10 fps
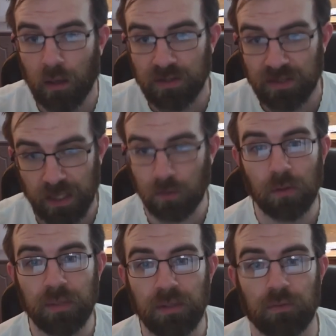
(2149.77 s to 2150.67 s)

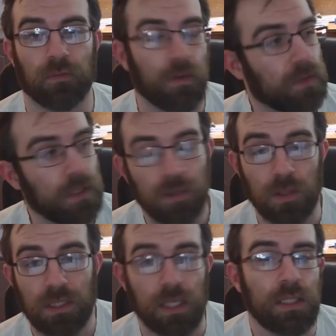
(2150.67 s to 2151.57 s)
Cytochrome P450
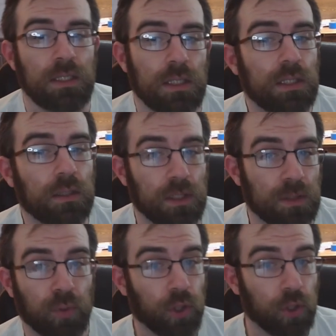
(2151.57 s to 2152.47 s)
2D6 still gets
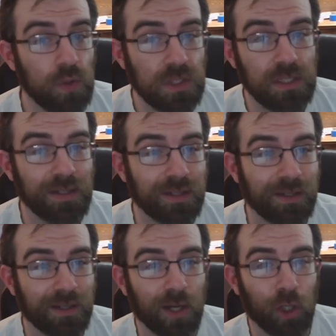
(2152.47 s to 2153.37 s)
produced
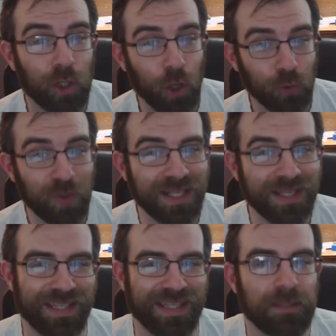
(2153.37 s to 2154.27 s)

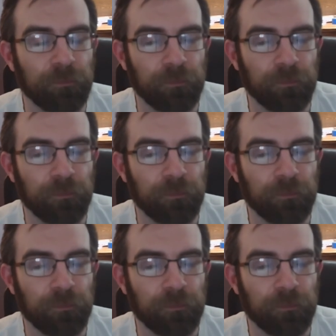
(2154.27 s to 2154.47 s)
correctly.